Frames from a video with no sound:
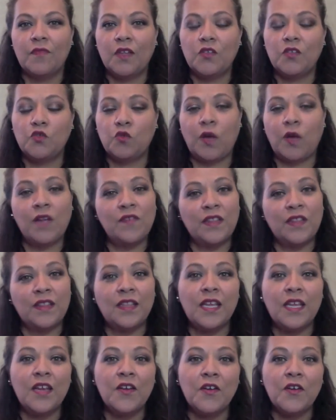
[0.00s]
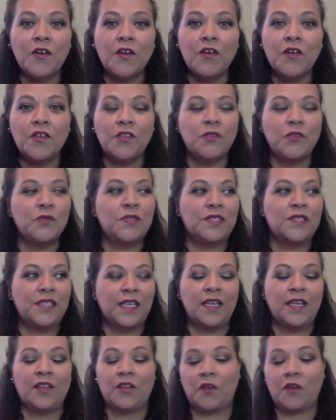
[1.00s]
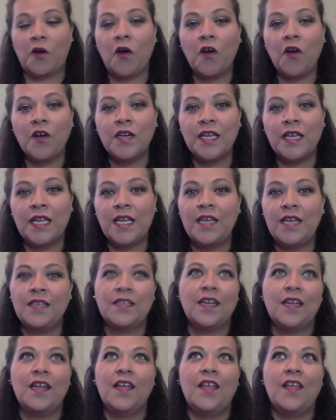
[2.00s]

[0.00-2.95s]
drive-in theater. You sit in the car and eat.